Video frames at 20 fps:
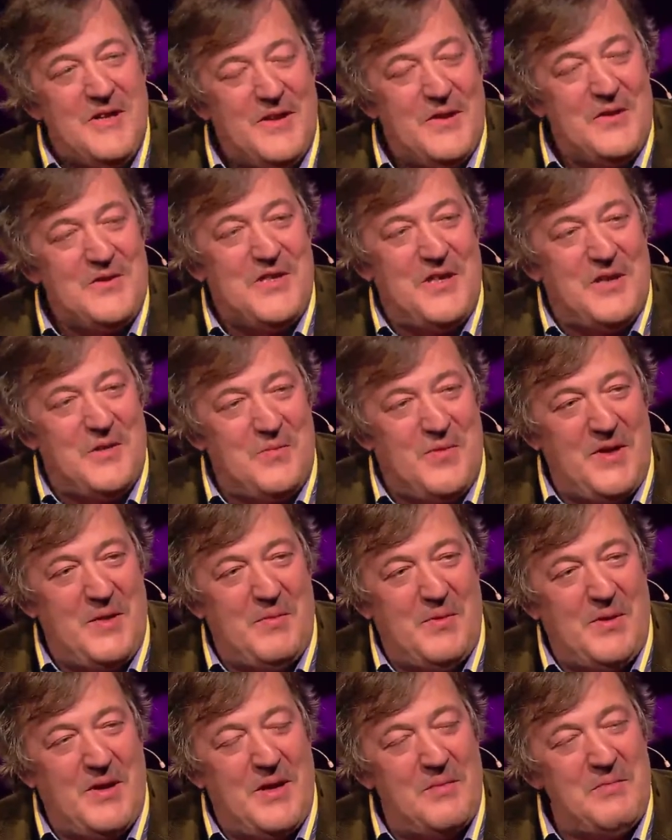those young
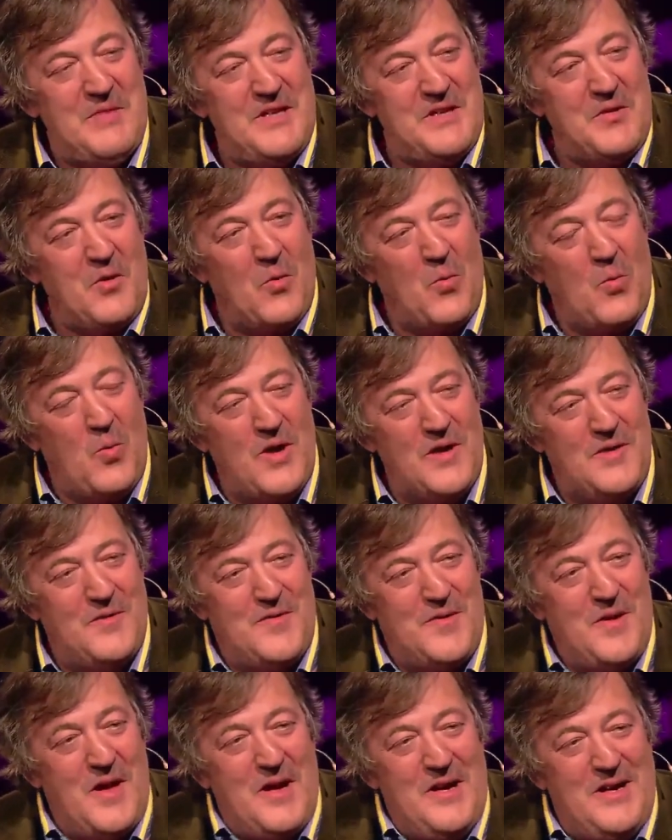people, I mean, not one
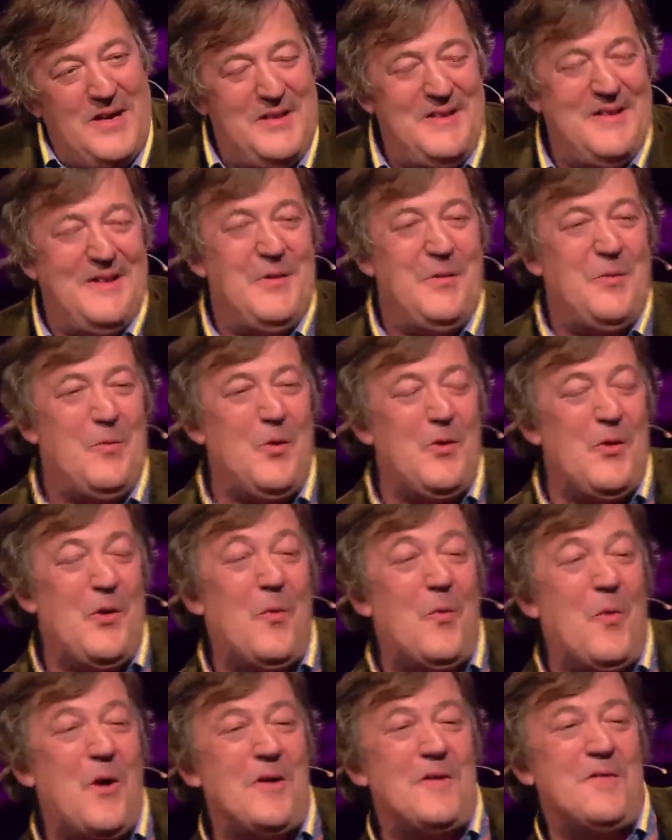of
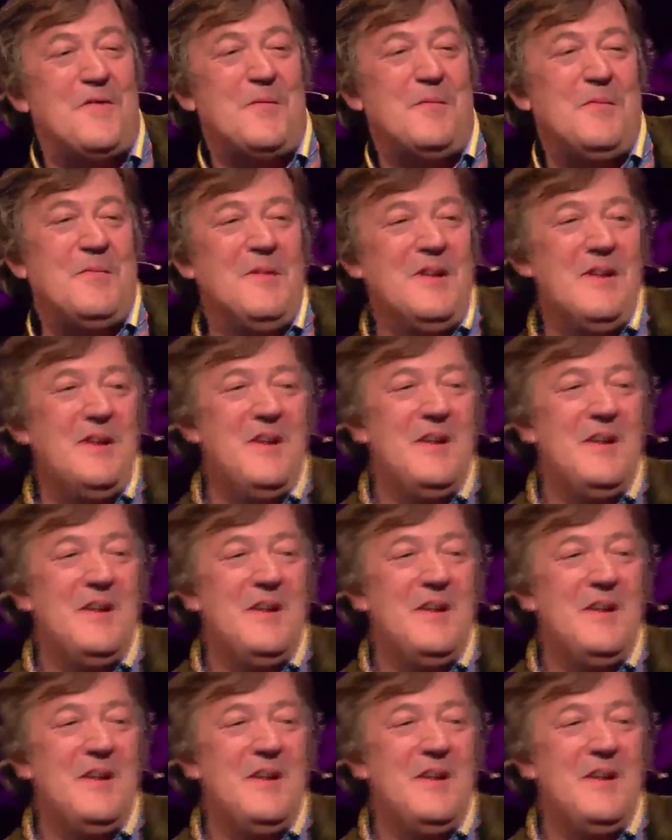them